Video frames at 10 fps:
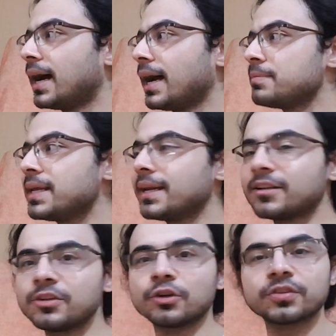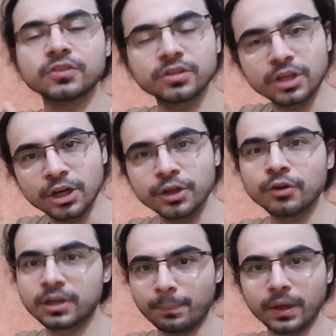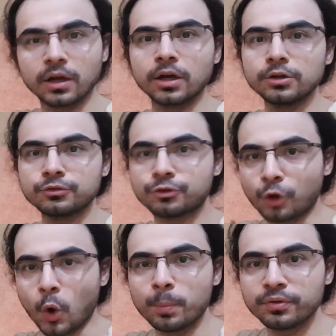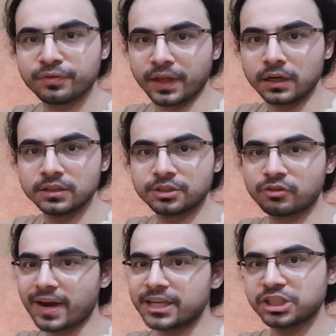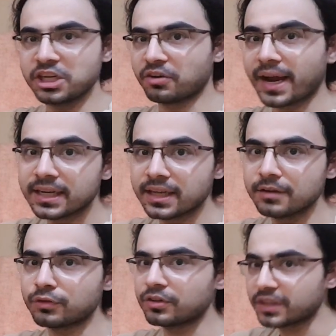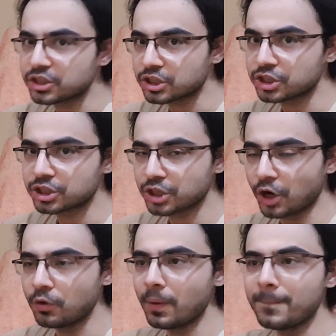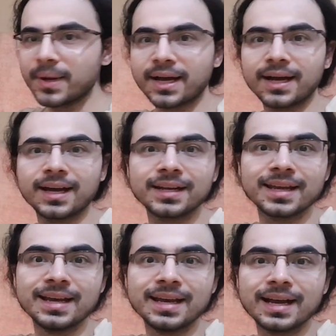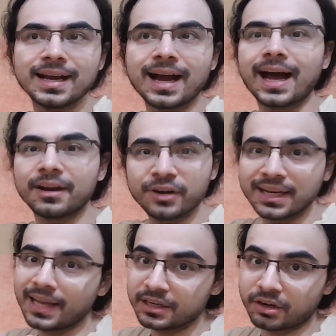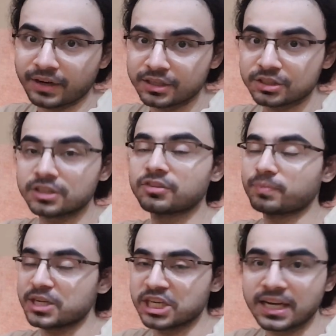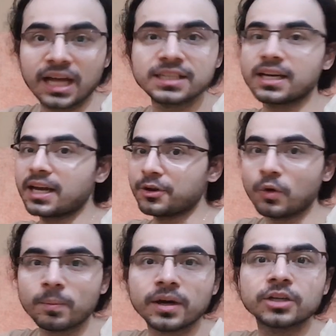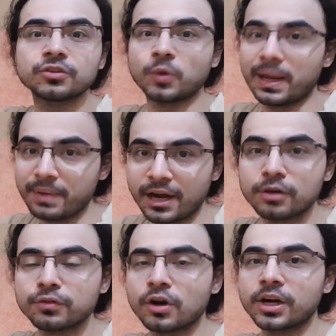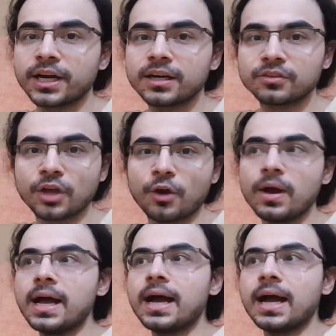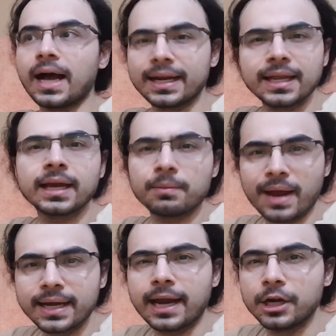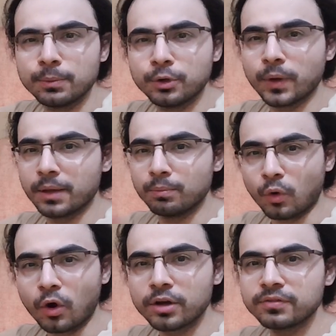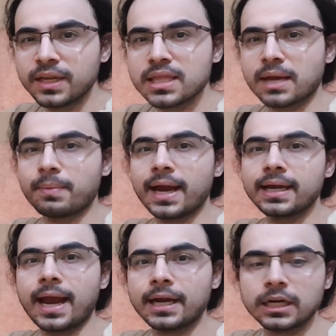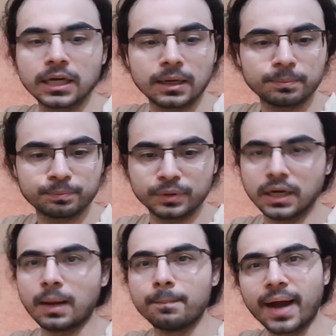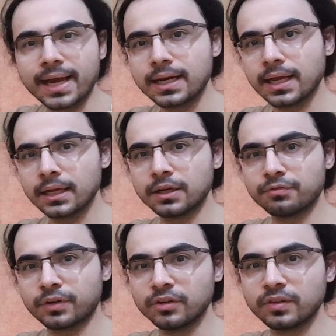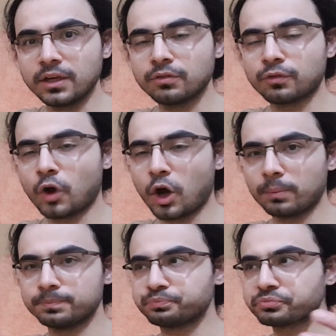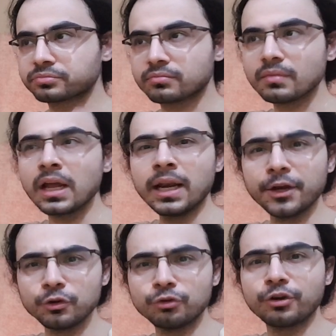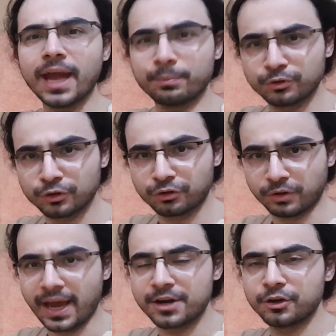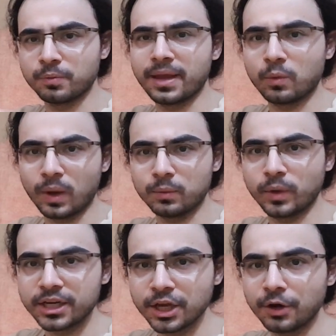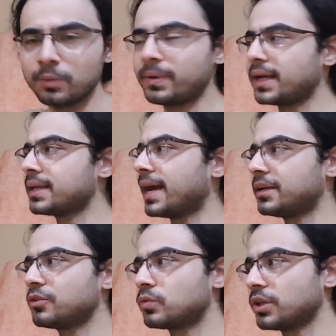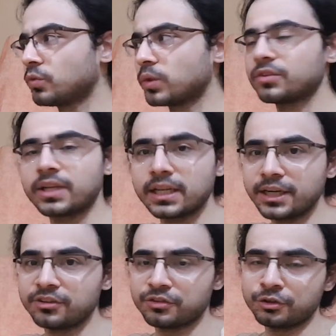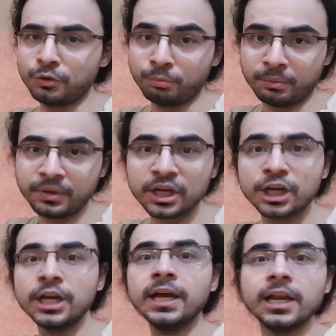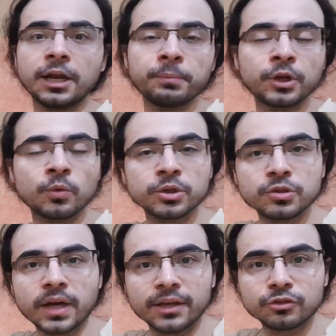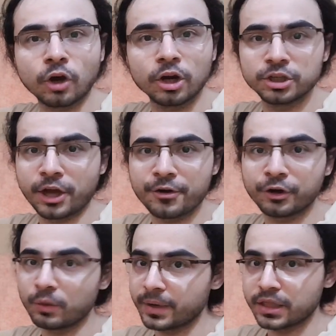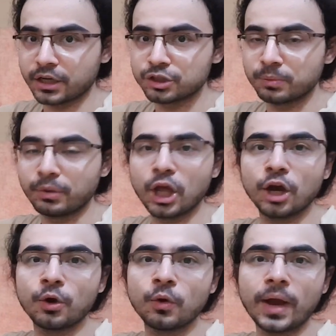I mean, it's your stereotypical trope-filled trashy writing for such a show. But I really like the characters, especially Nadia and Omar. So I'm here for it. So I think I might end up doing more of these. I might end up combining different scenes from... like 2-3 episodes together to make one video. But yeah, this was the Elite Season 2 premiere. Let me know what you guys thought down in the comment section below.